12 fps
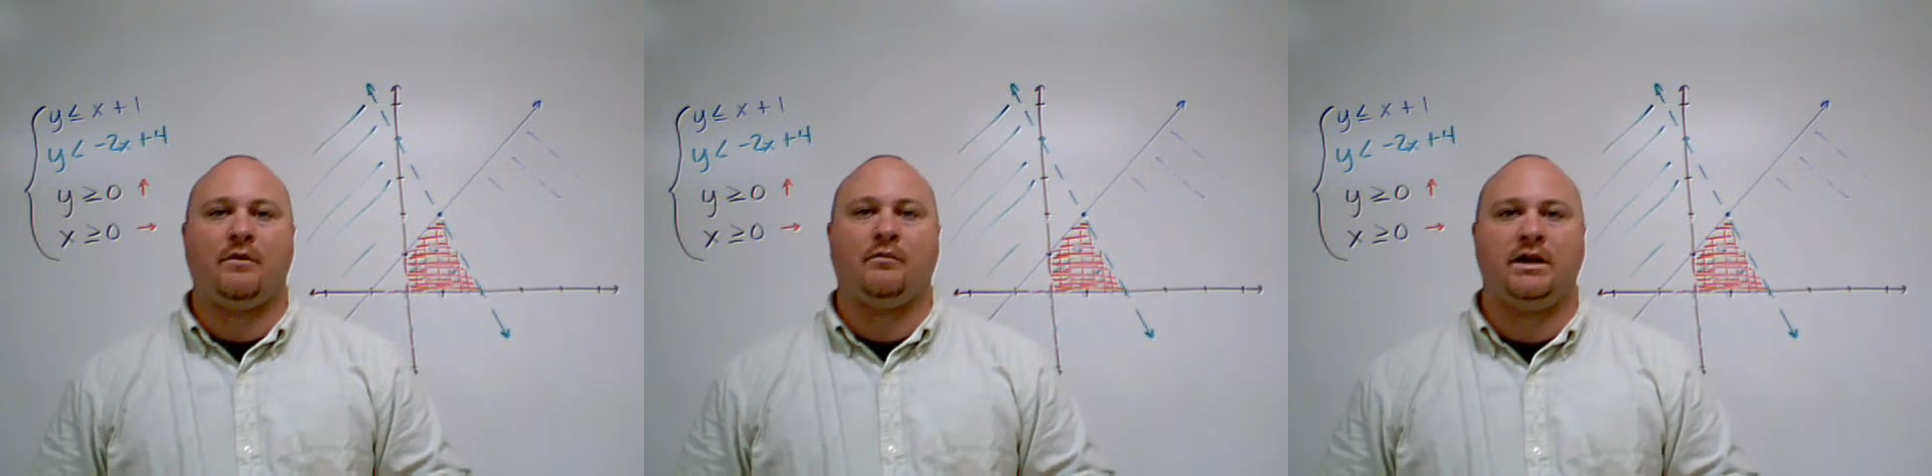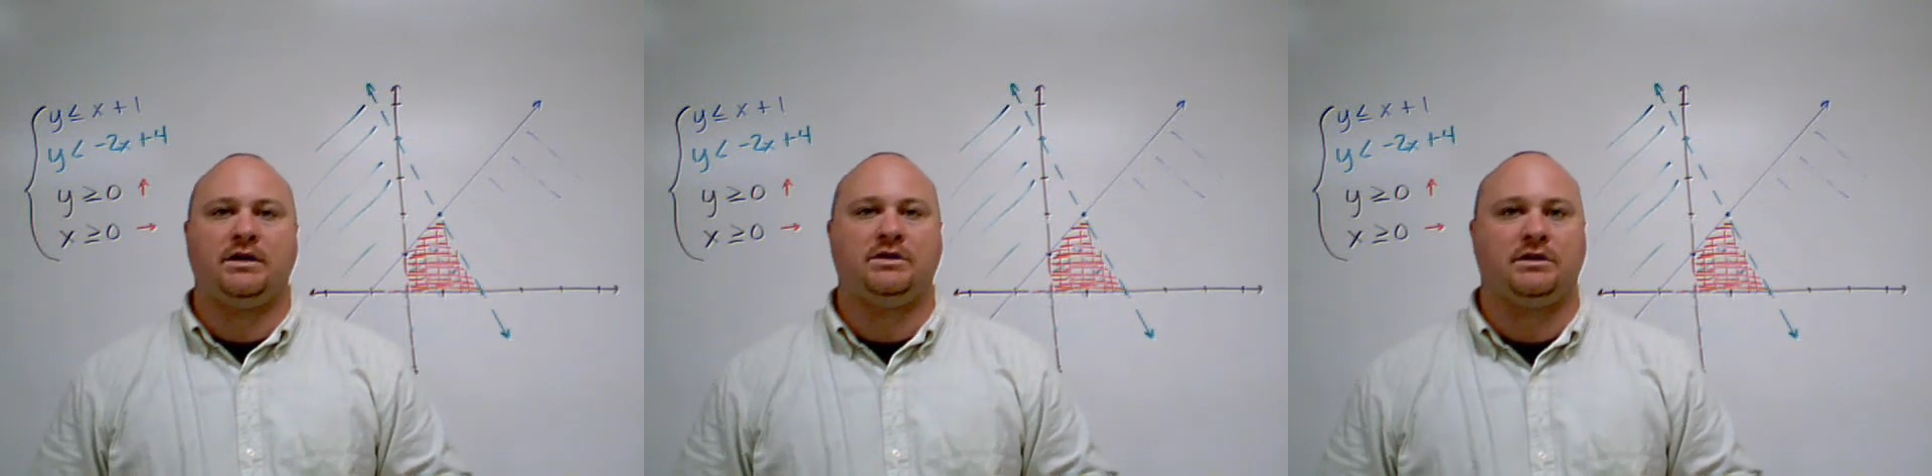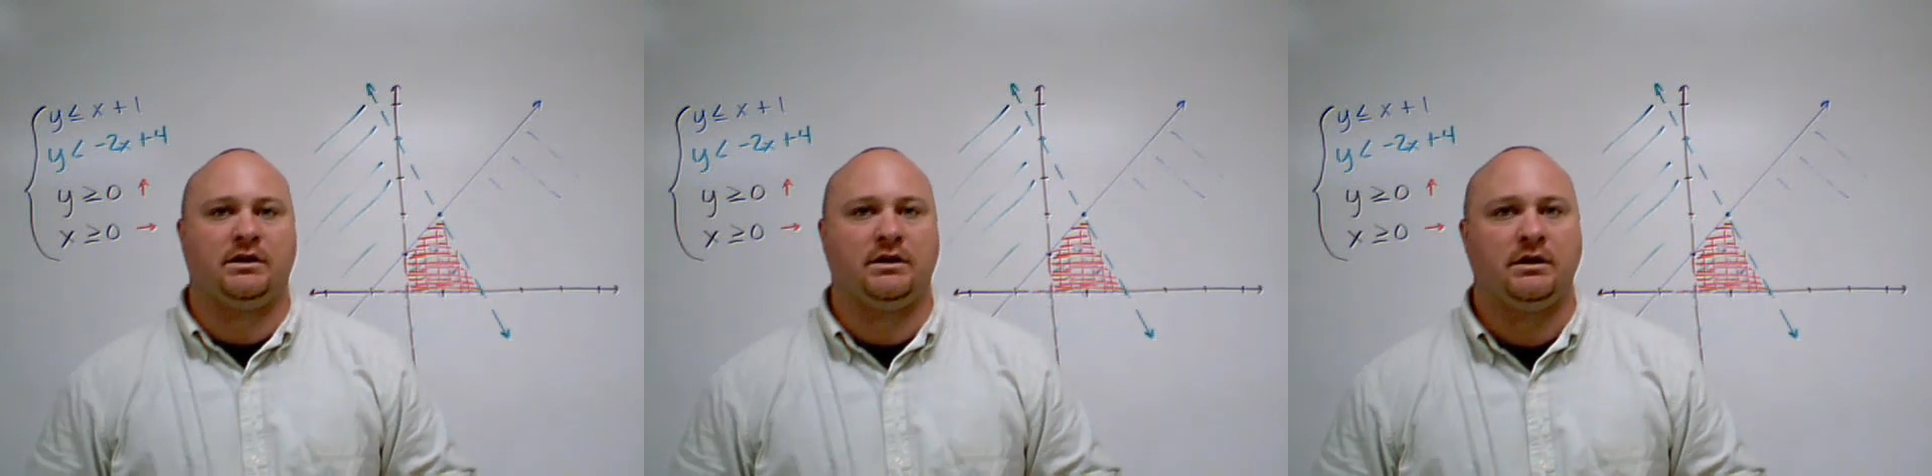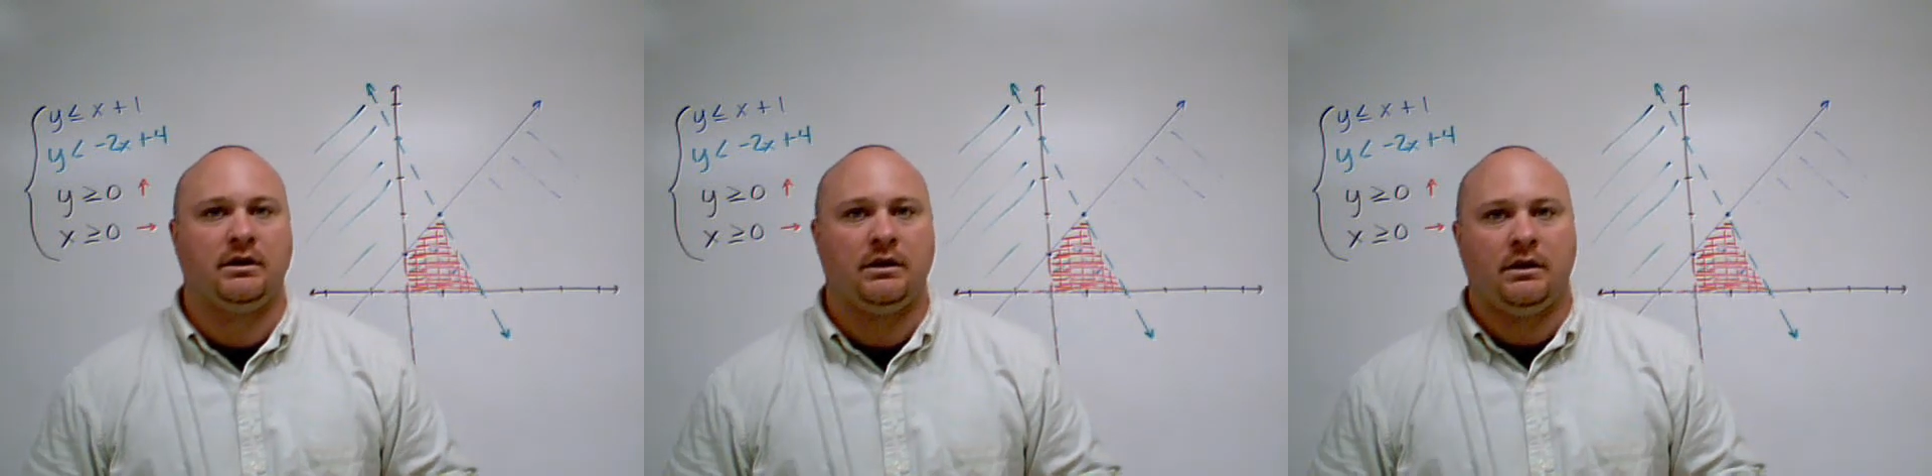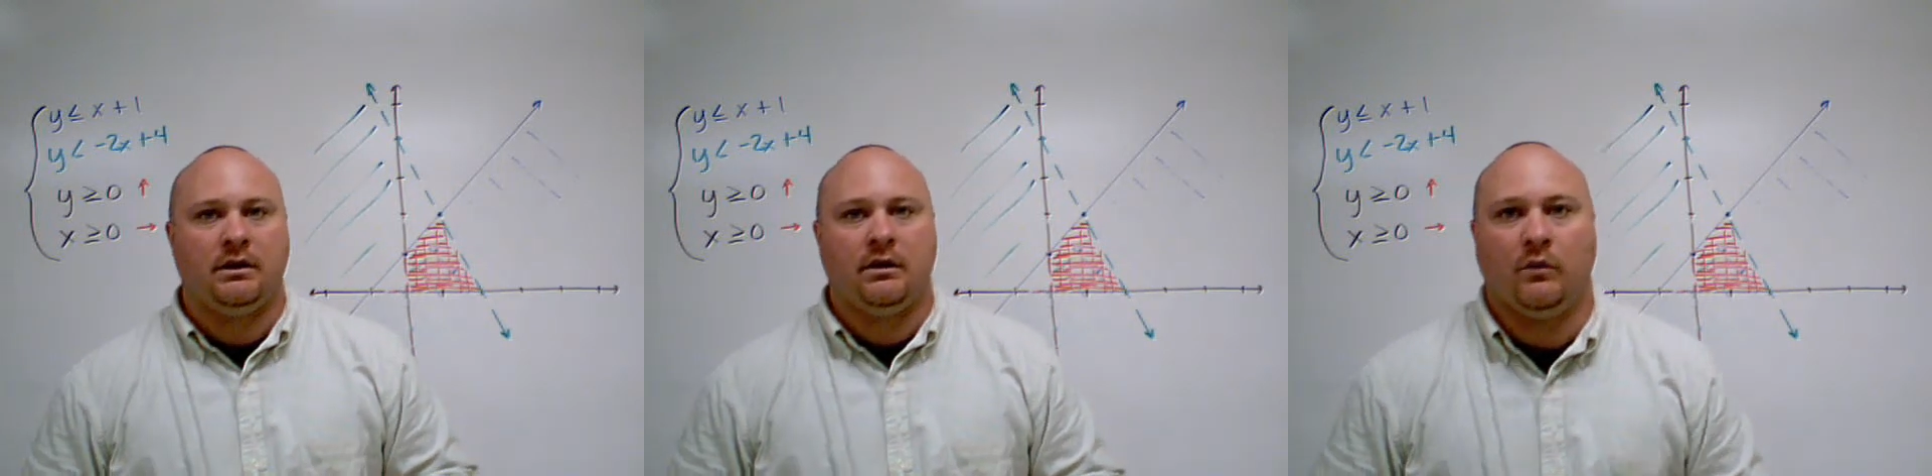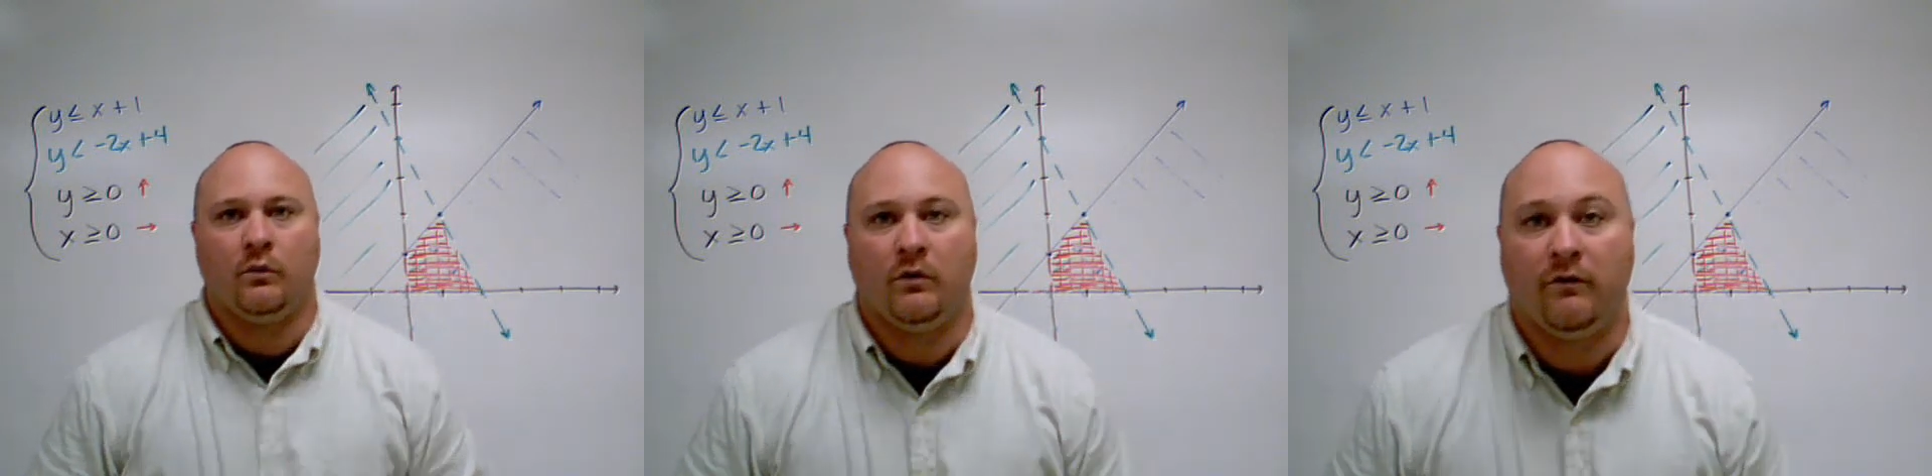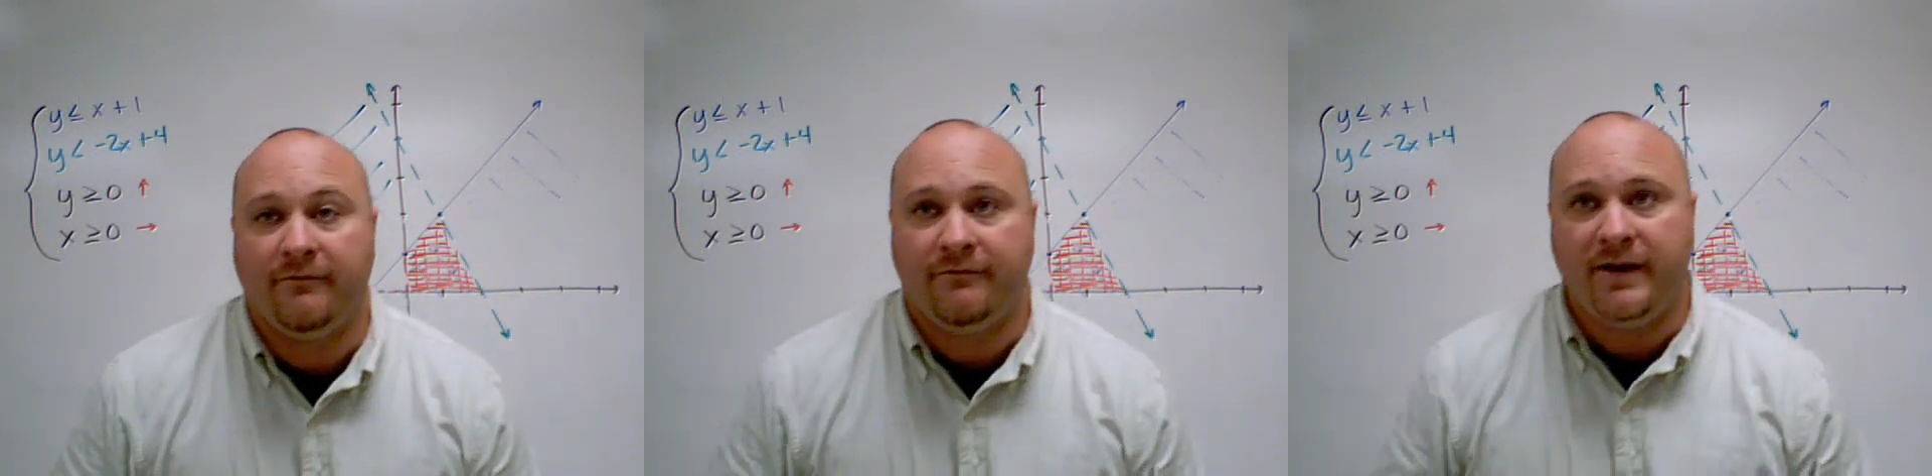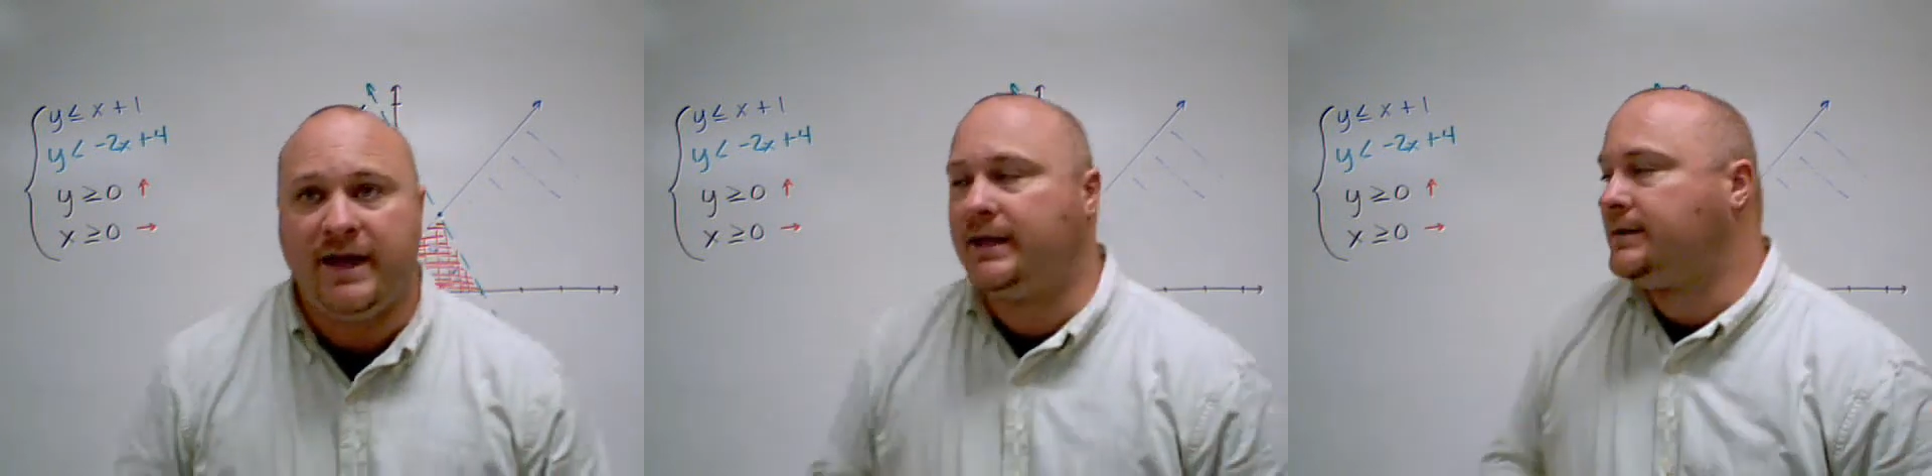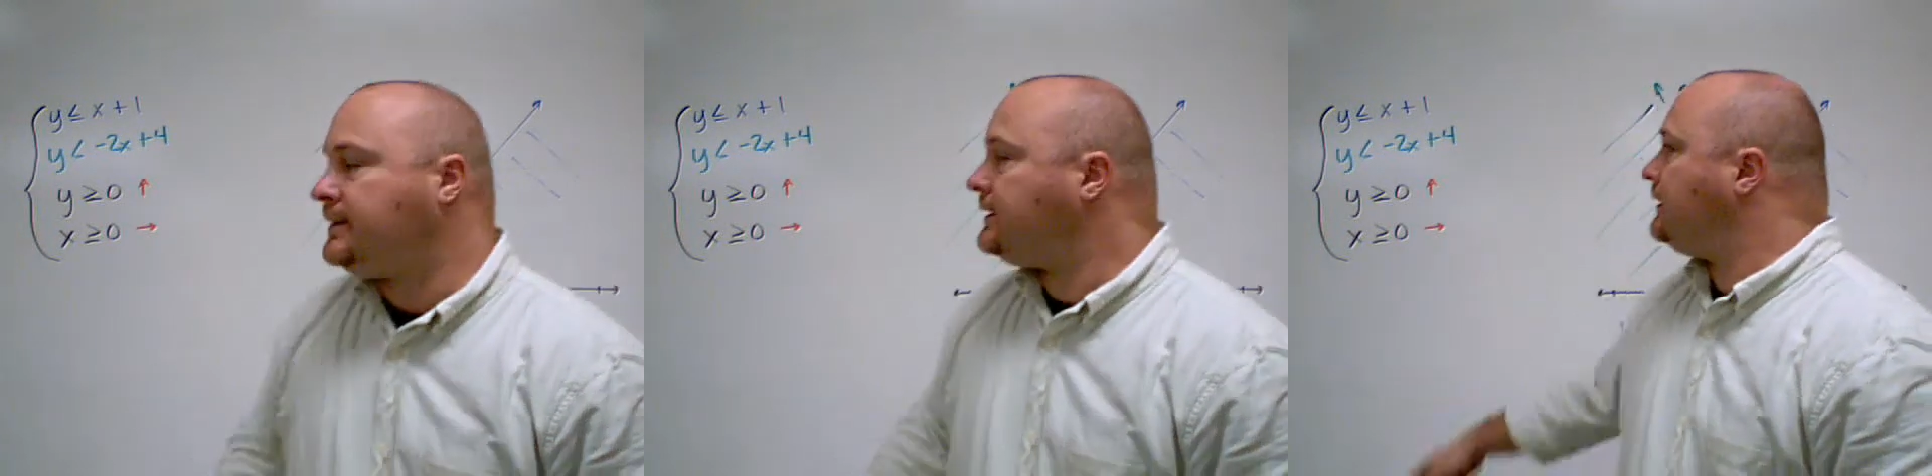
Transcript: region will fit